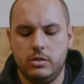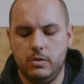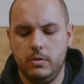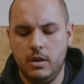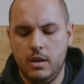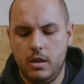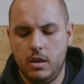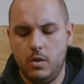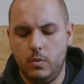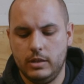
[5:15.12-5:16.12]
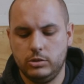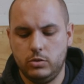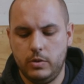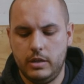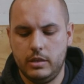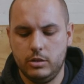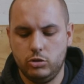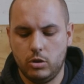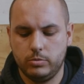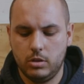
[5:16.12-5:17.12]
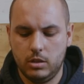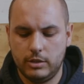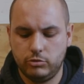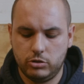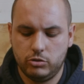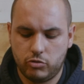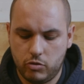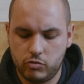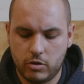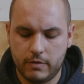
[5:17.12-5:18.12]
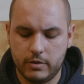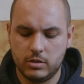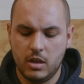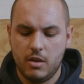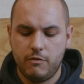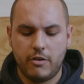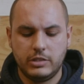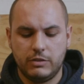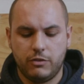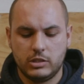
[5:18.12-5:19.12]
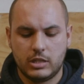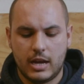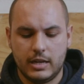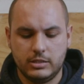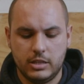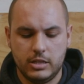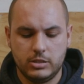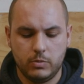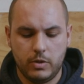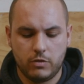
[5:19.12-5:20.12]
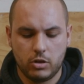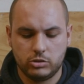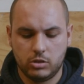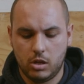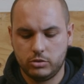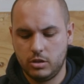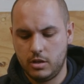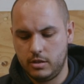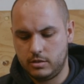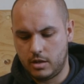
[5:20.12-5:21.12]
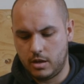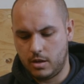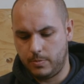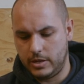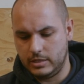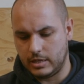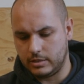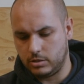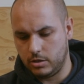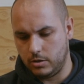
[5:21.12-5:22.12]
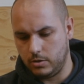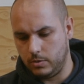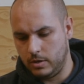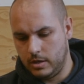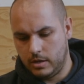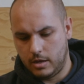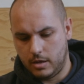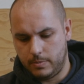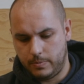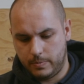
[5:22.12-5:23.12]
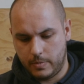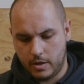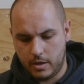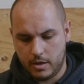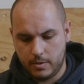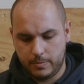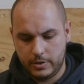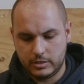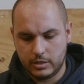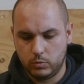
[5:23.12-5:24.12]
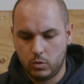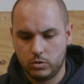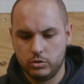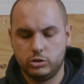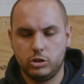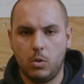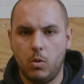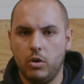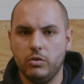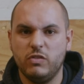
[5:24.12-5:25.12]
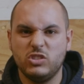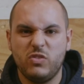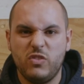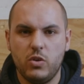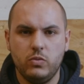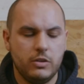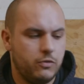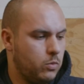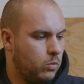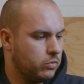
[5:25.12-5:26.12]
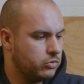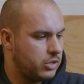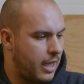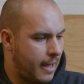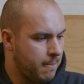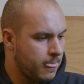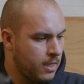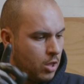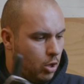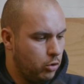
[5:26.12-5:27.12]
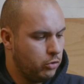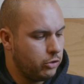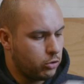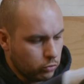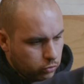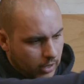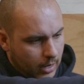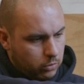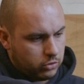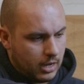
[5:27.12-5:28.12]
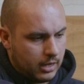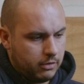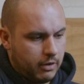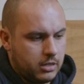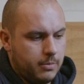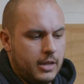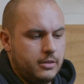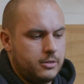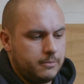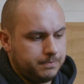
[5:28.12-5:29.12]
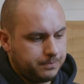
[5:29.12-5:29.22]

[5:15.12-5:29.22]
you whilst doing the job. So electrician screwdrivers. Various different sizes. We've got slotted, PZ2, PZ1 and so on. There's a few different ones there. Another good one I would highly recommend